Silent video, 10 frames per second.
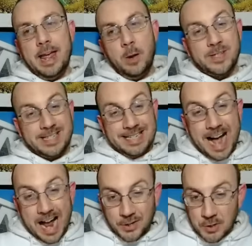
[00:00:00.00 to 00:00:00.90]
it was
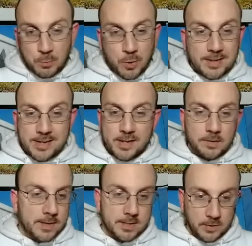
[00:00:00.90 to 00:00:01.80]
not good process
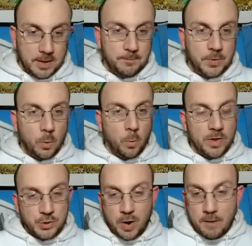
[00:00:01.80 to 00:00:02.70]
offensively
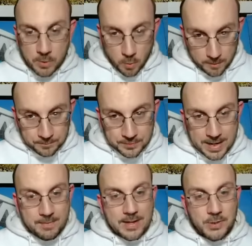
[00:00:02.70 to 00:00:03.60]
with Trae off the court
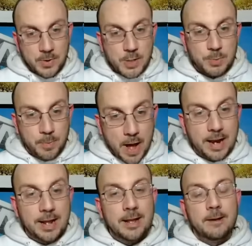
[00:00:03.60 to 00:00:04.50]
in that stretch.
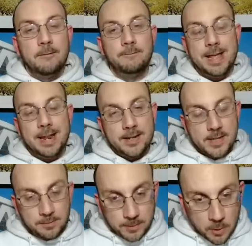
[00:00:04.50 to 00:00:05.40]
But V hit a
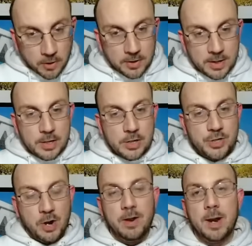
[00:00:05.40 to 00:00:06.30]
tough floater.
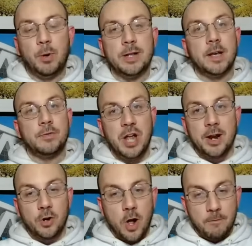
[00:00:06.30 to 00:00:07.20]
Jalen hit a pretty tough
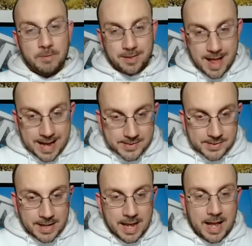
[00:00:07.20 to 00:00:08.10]
shot off the glass.